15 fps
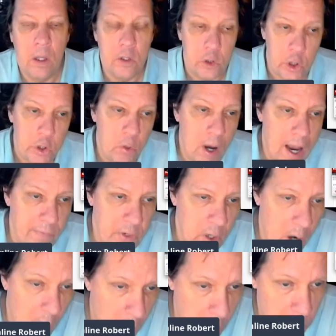Do you have
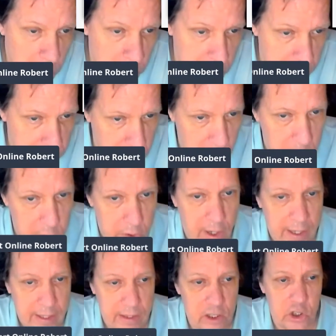your own review you'd
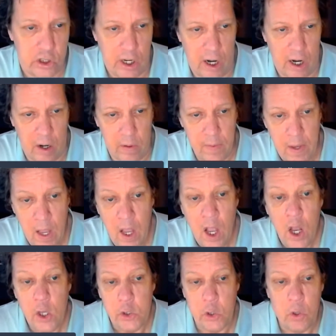like to share?
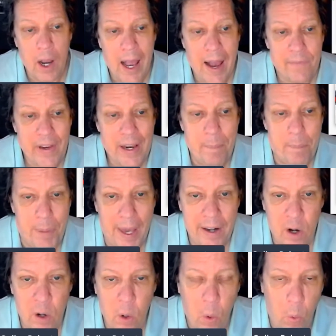Do you have a
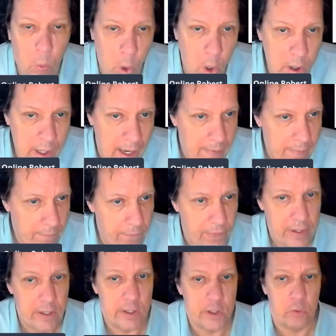better workout
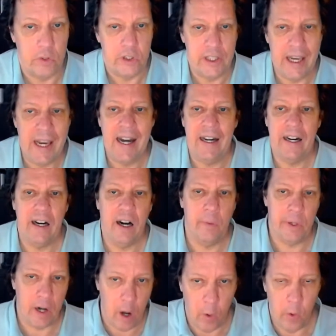fitness routine? And I
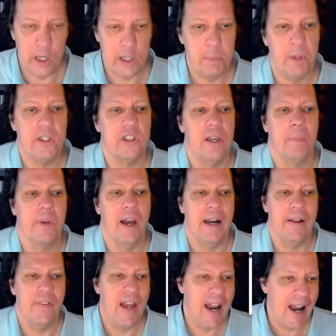would always put some kind
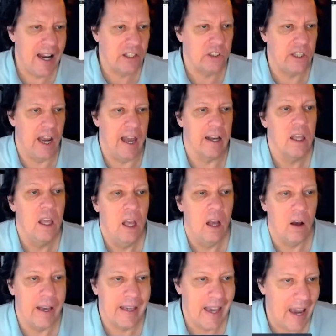of hashtag,
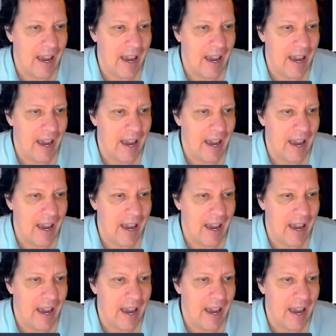like